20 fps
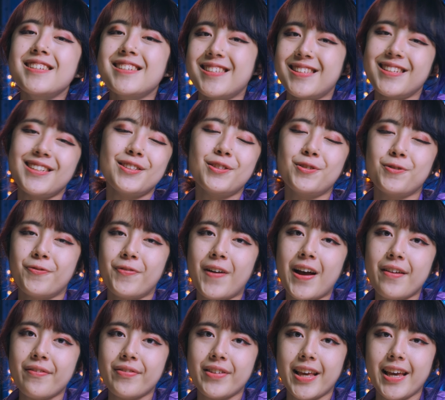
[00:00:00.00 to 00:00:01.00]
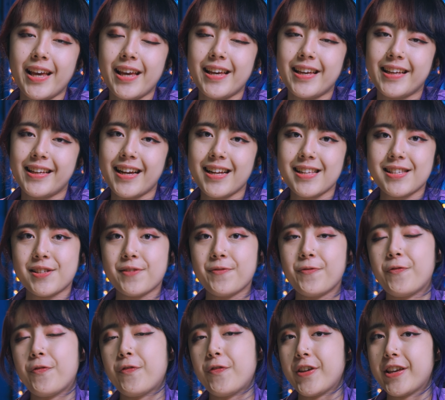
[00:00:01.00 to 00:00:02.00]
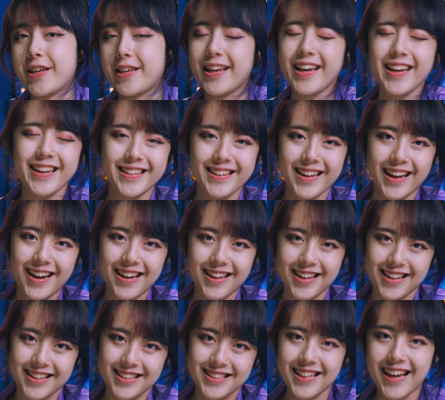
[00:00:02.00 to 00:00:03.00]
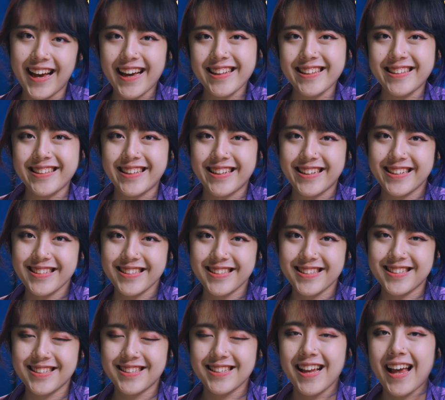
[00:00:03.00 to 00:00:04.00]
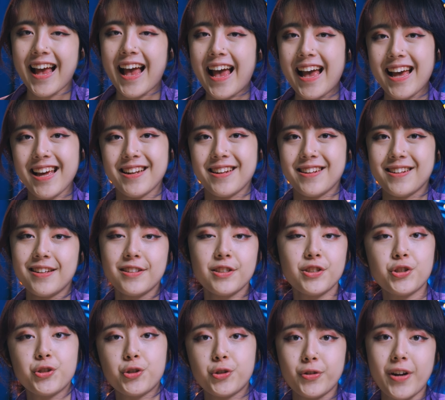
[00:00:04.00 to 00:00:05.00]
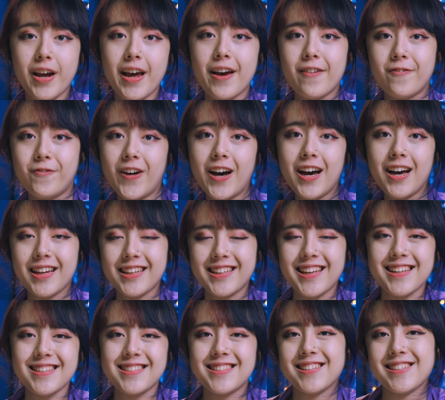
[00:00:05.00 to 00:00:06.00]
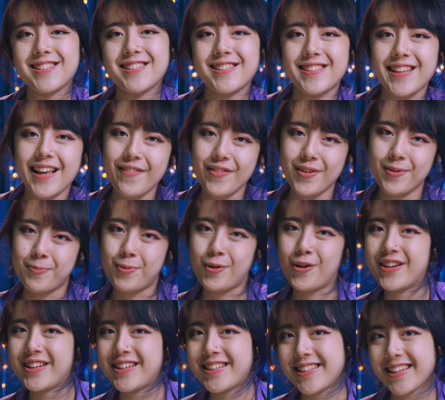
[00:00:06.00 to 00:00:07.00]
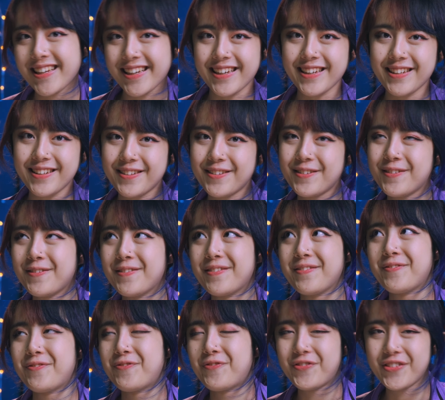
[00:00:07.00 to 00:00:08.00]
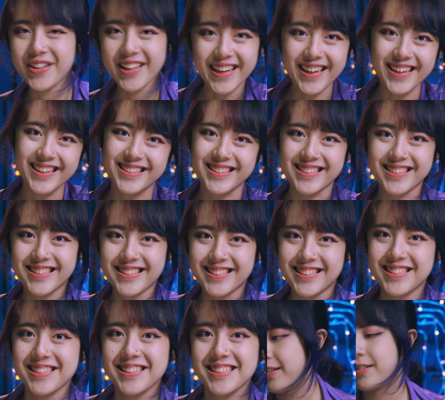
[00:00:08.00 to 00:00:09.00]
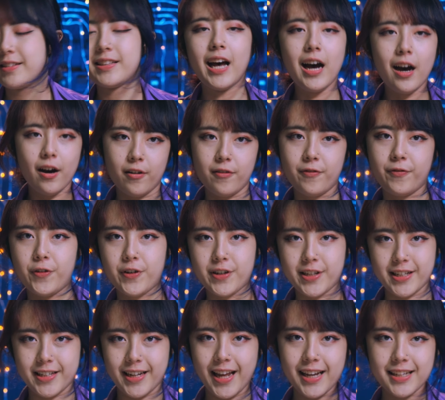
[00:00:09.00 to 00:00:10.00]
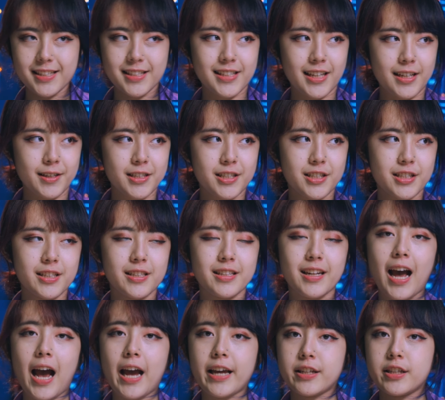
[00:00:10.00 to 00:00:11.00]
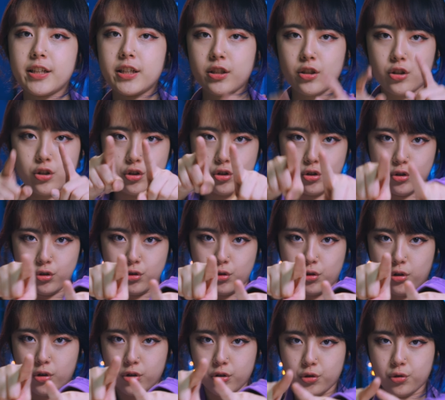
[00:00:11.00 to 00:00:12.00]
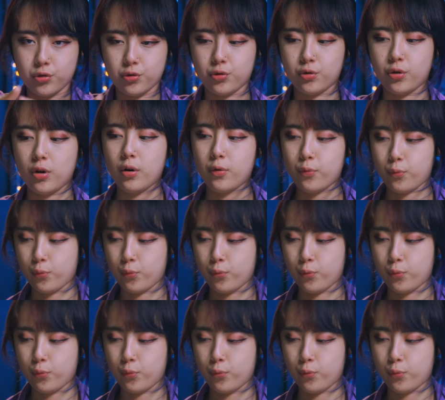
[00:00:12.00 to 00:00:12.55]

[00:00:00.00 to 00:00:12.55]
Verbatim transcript: C to 5K gets 8 out of 10 Yates, and Strava gets a 7.8 feet. Now, for the next section, I need you to